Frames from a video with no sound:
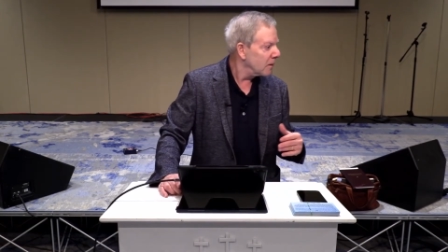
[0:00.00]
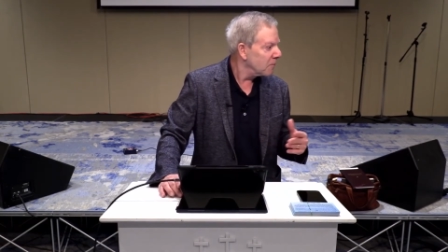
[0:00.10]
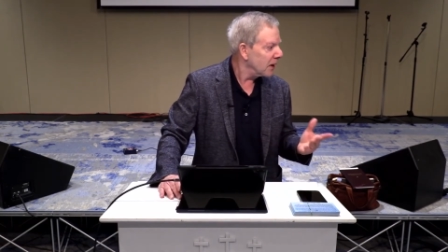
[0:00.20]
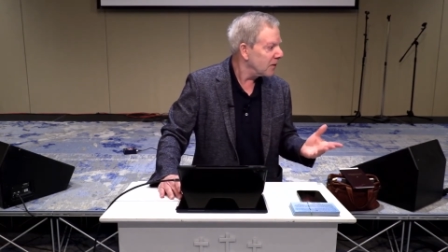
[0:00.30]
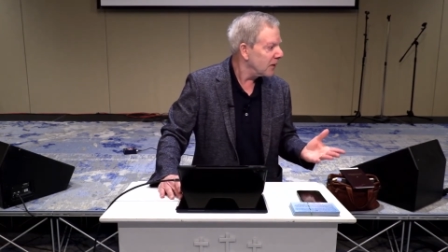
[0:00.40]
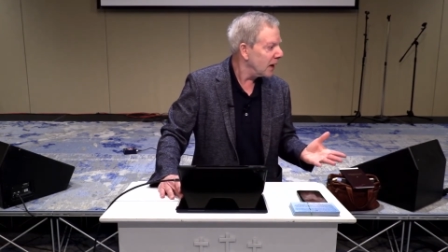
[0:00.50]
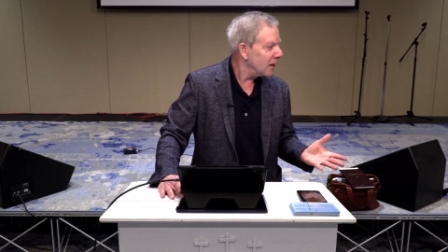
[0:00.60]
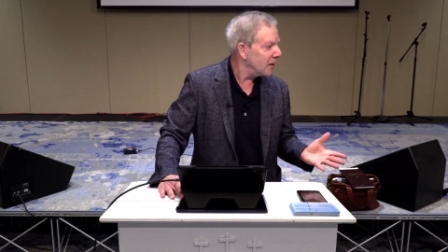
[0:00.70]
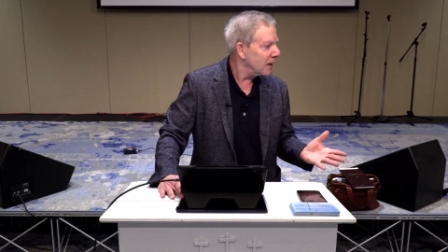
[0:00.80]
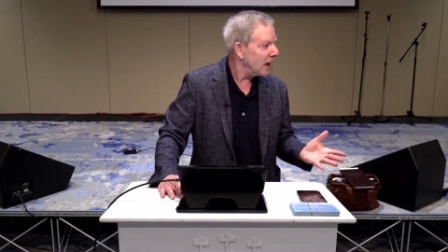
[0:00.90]
makes
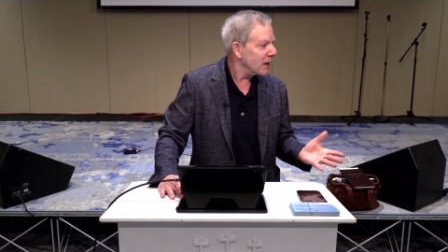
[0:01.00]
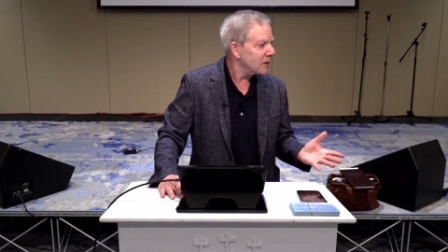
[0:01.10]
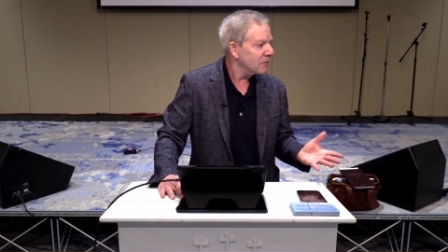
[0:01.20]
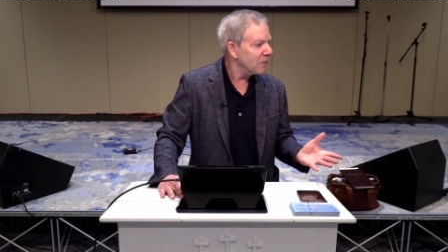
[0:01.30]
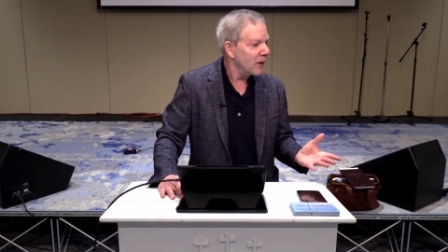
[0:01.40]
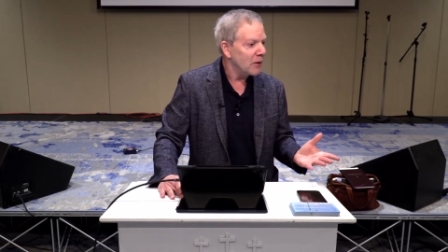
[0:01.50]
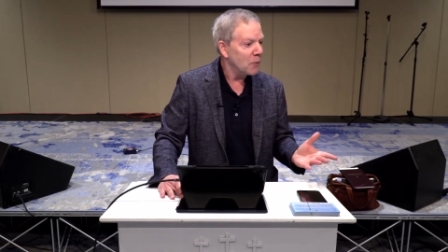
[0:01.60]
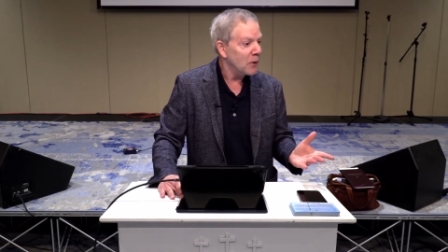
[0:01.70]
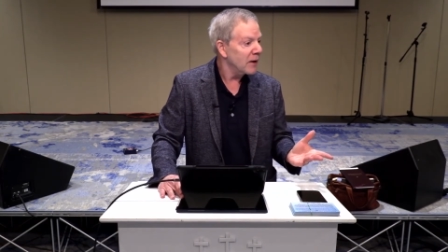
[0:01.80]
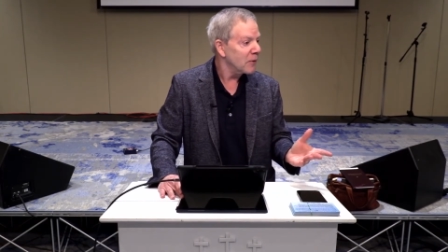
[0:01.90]
that and the action finer,
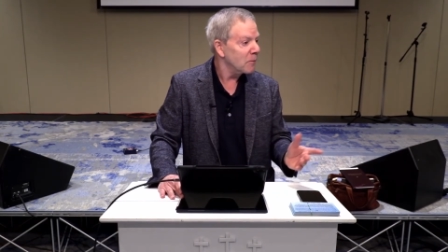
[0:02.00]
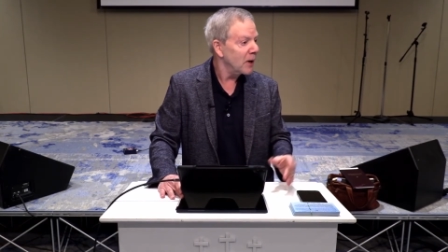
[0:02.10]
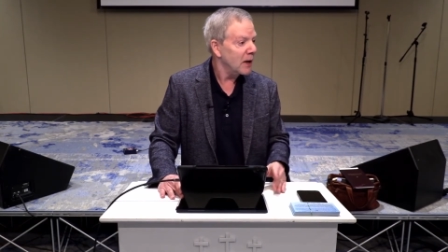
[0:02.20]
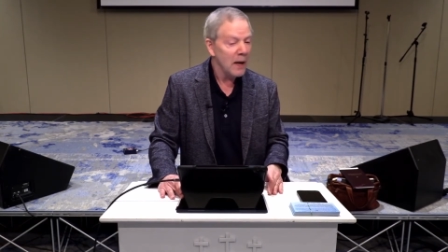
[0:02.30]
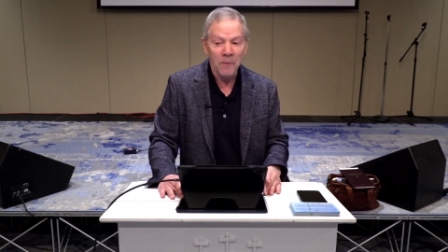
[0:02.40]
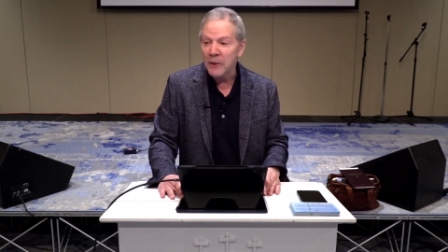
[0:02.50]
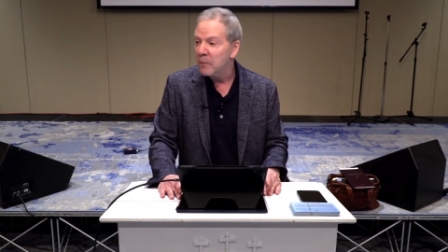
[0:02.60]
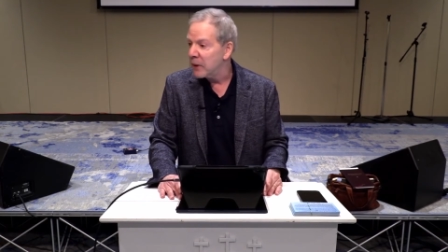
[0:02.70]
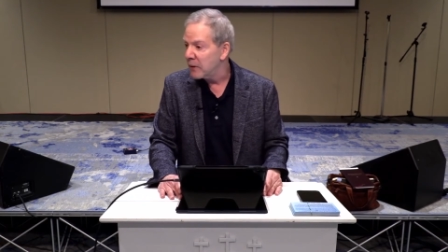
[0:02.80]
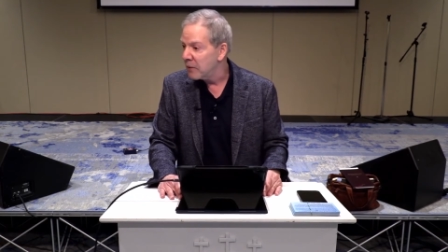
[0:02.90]
whatever it might happen to
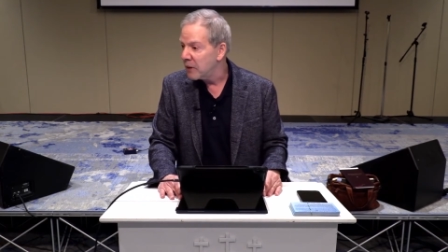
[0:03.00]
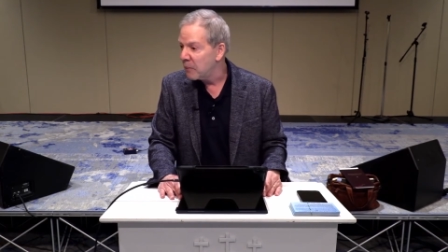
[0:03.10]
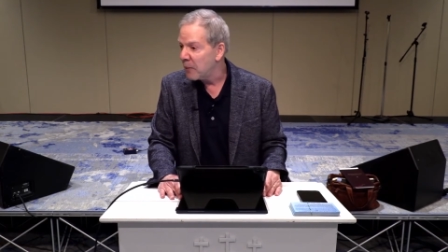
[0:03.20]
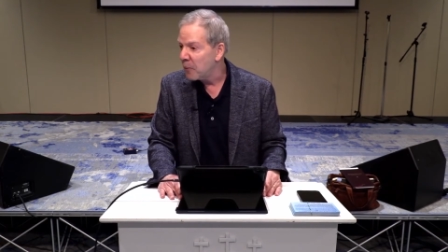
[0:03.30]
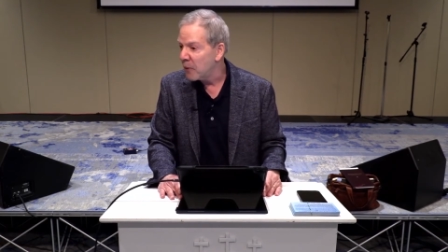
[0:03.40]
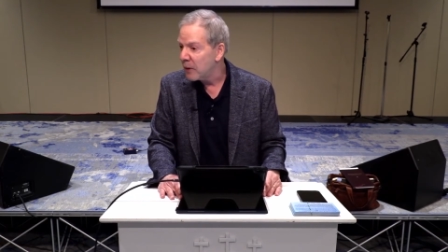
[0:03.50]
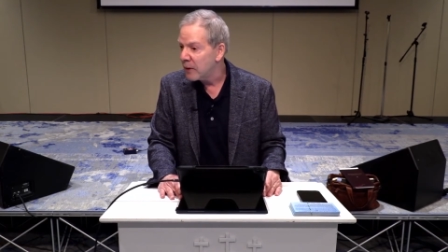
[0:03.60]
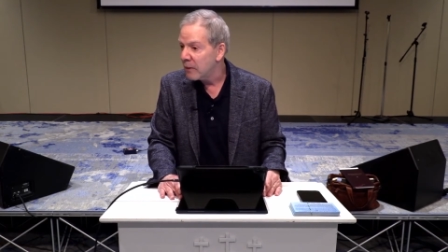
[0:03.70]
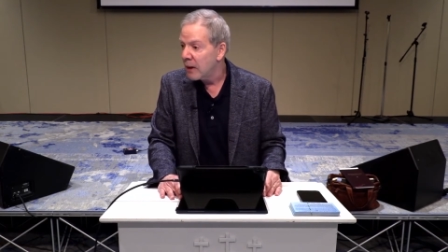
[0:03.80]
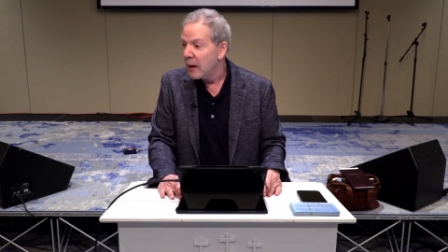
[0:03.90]
be. You see my point
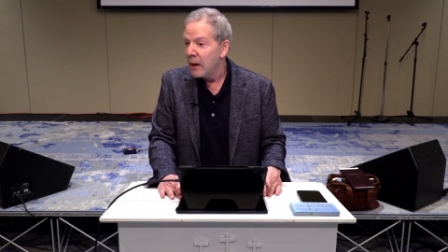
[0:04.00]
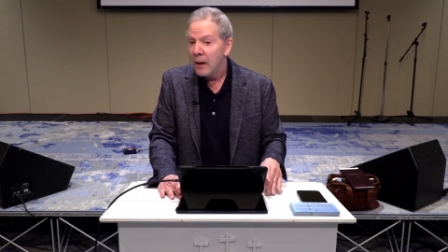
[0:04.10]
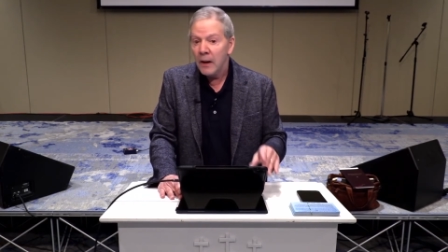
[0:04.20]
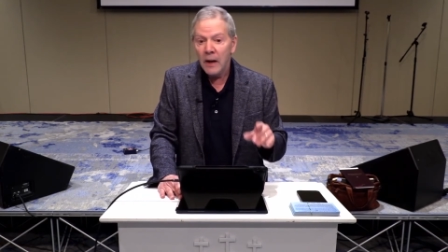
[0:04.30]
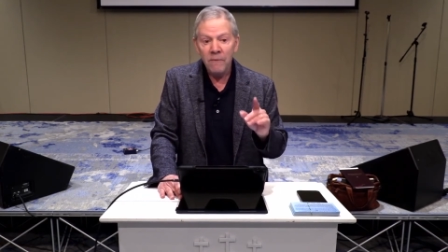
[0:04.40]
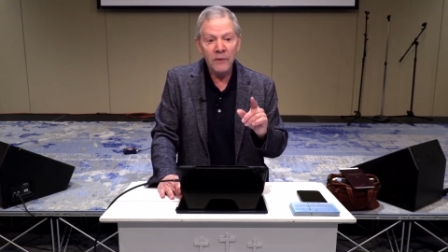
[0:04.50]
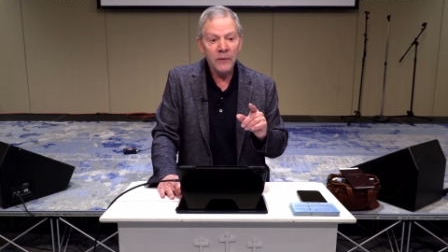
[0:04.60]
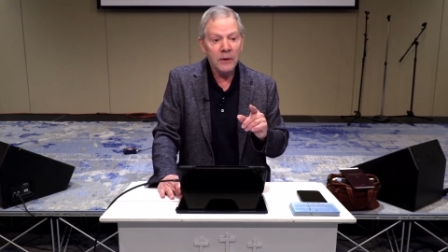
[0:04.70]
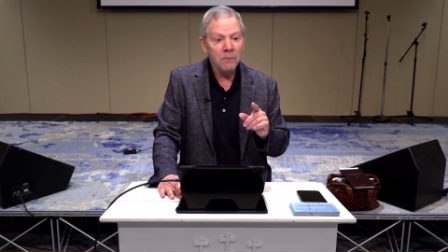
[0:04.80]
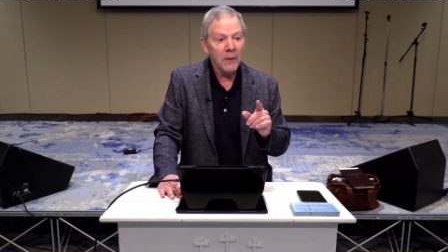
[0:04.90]
here?
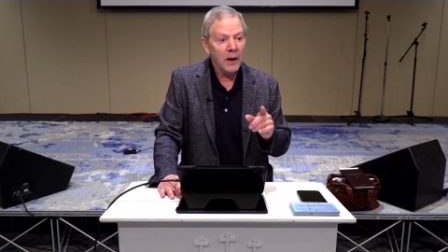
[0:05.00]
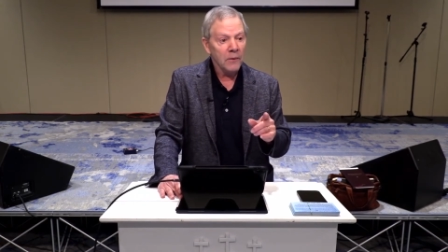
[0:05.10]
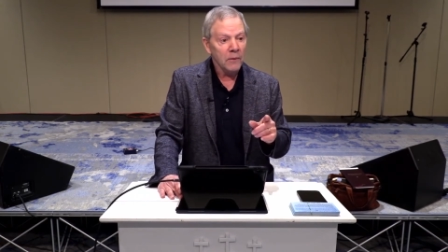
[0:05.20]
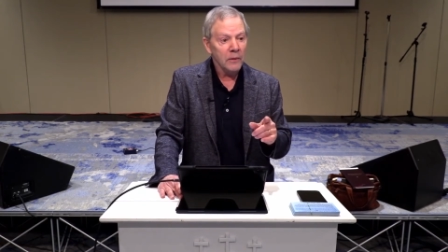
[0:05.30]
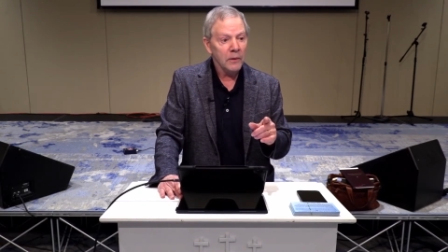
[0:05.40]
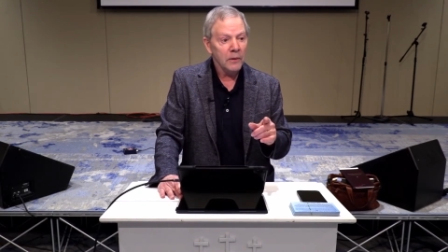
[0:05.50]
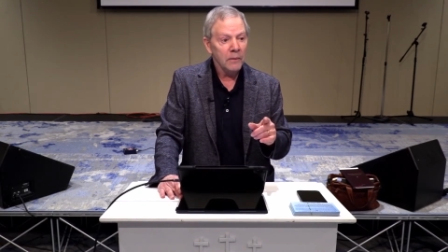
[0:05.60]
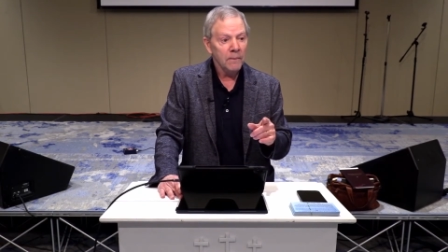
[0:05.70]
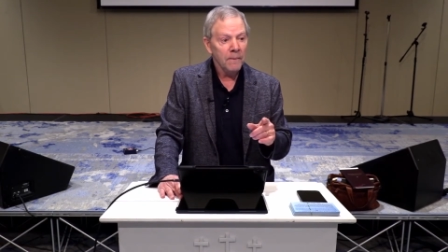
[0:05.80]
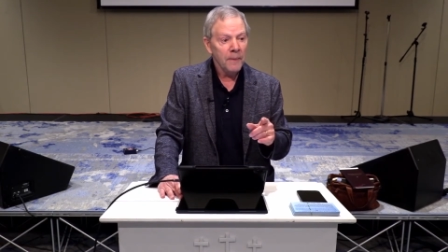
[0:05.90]
Everything matters.
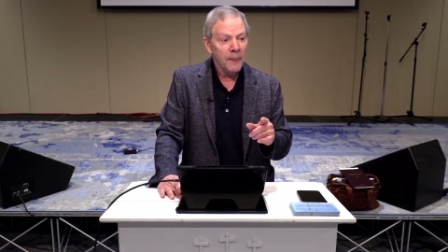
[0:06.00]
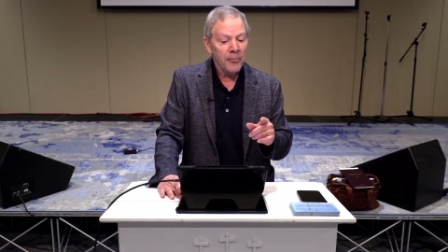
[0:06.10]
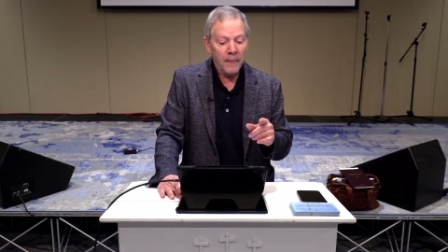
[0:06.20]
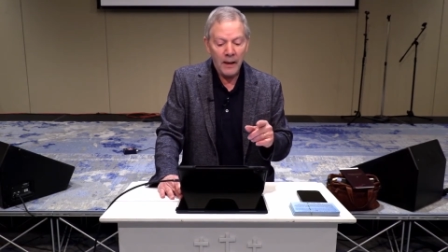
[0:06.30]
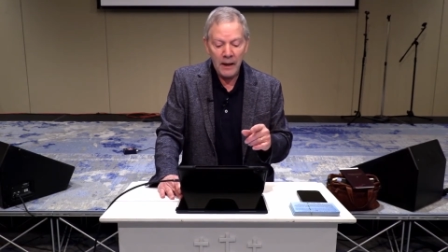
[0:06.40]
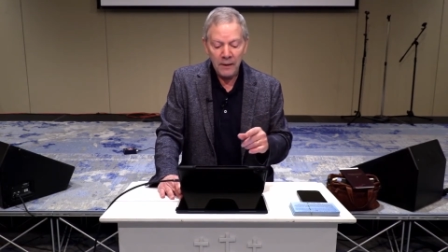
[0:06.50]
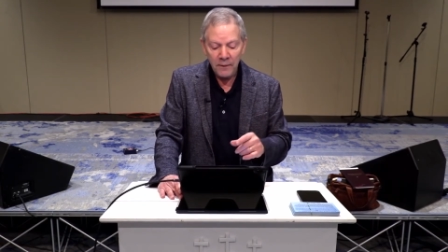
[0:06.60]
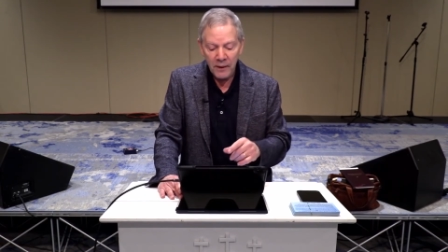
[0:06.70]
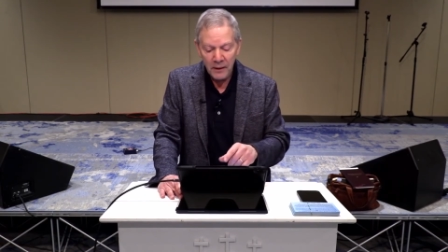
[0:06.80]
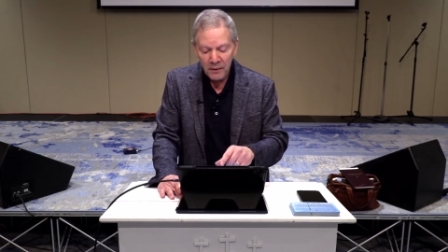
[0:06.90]

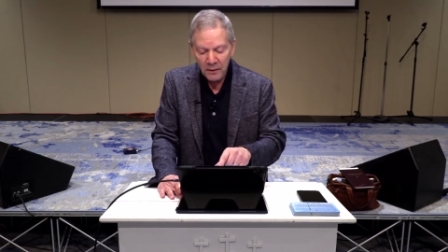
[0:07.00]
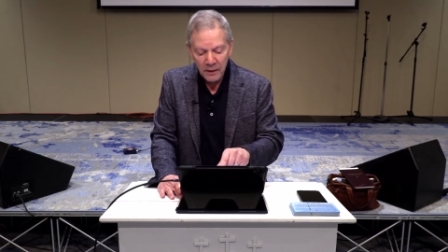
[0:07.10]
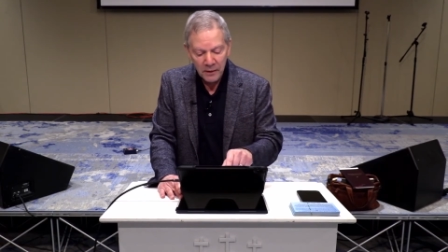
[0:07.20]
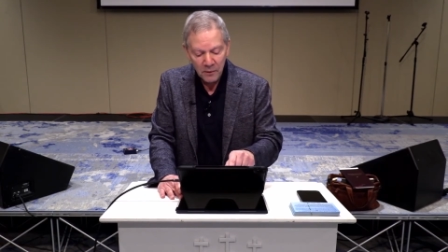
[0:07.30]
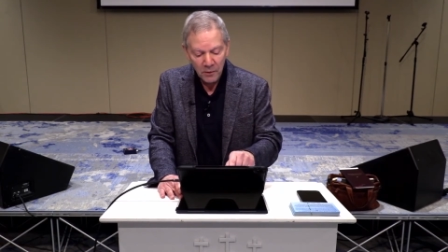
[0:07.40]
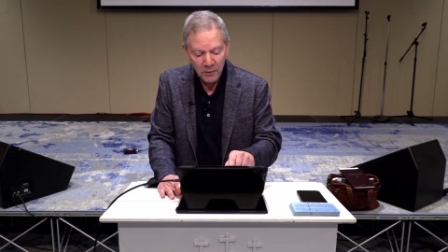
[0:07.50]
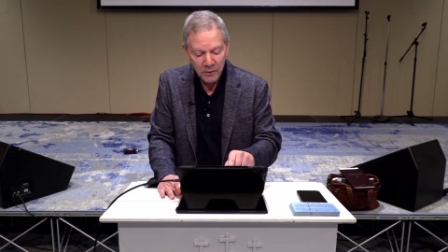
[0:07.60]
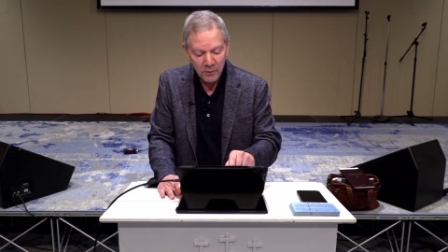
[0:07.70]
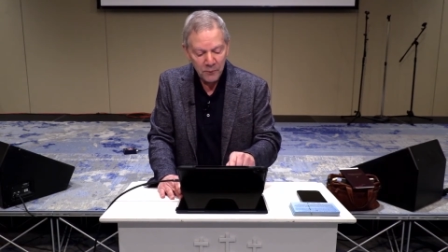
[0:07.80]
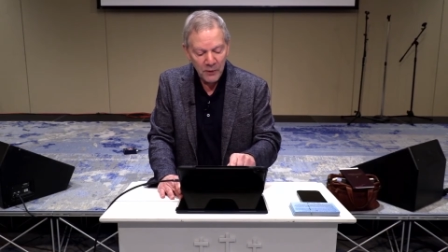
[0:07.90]
And then it's
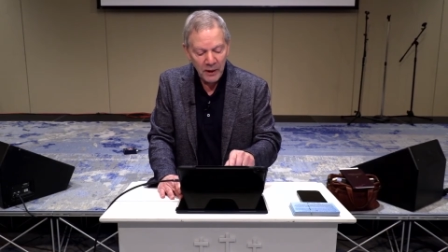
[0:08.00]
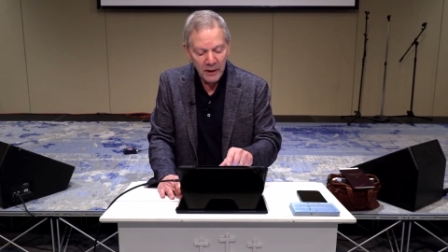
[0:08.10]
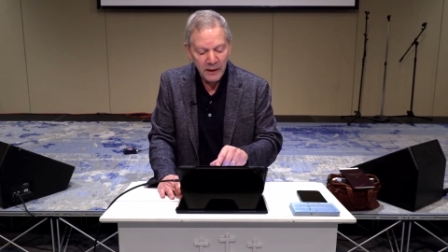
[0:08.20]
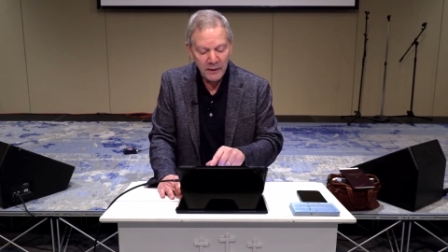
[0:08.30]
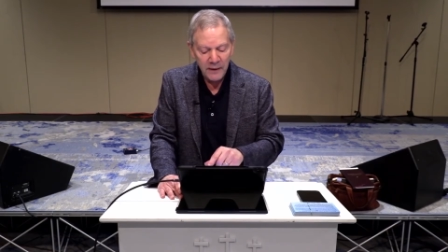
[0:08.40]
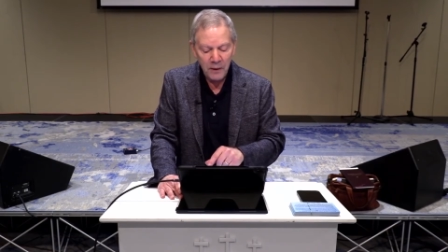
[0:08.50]
also, when I connect